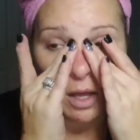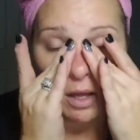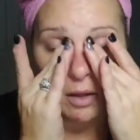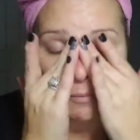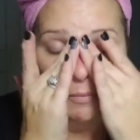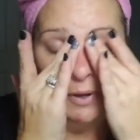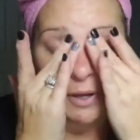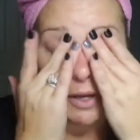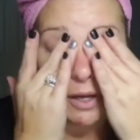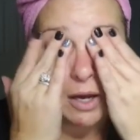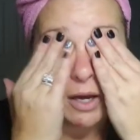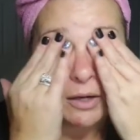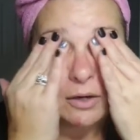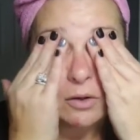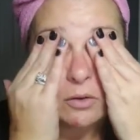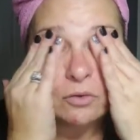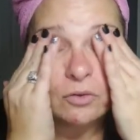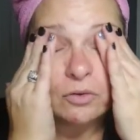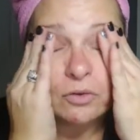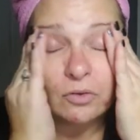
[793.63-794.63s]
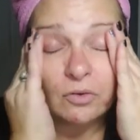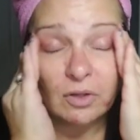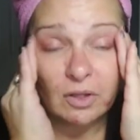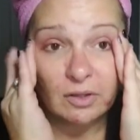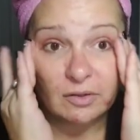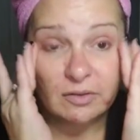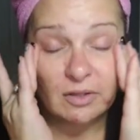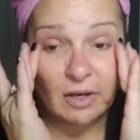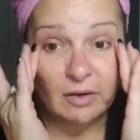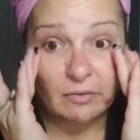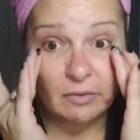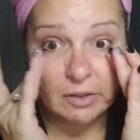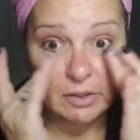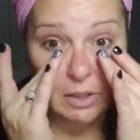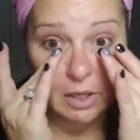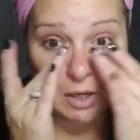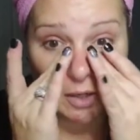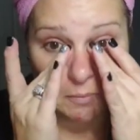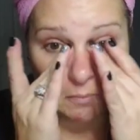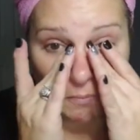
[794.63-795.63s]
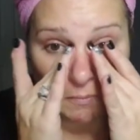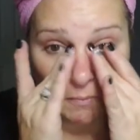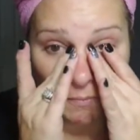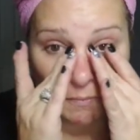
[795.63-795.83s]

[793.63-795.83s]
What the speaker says: But I don't do this every time.